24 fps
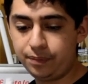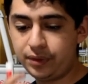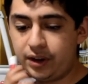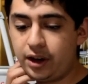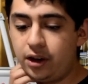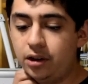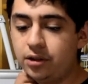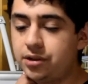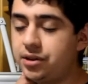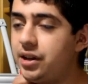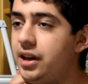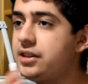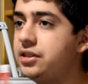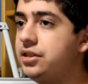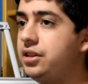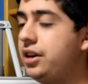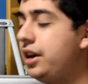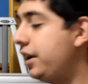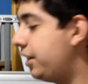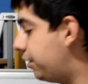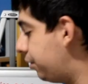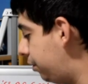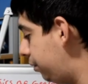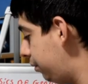It also has
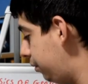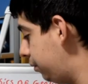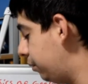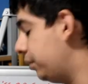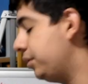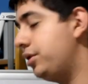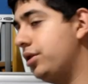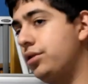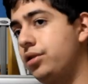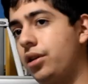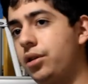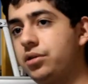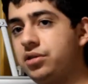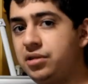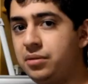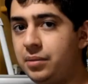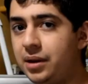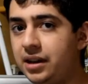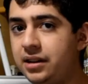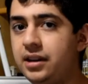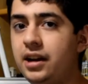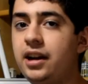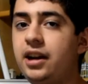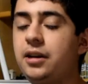nickel, which is also
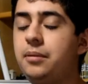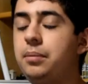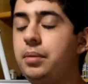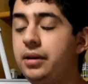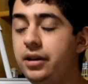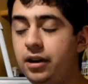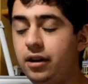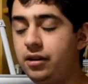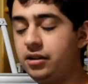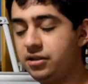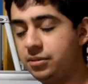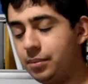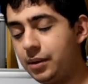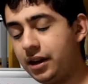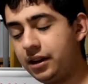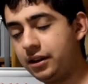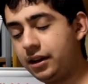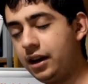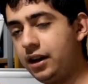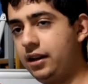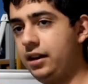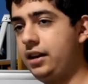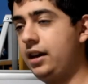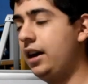magnetic, but not as
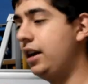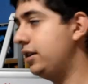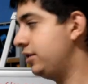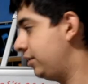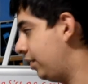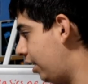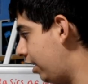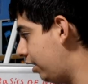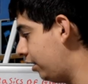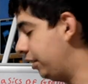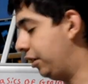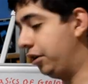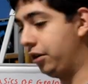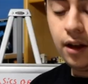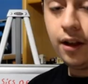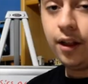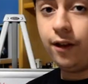magnetic as iron.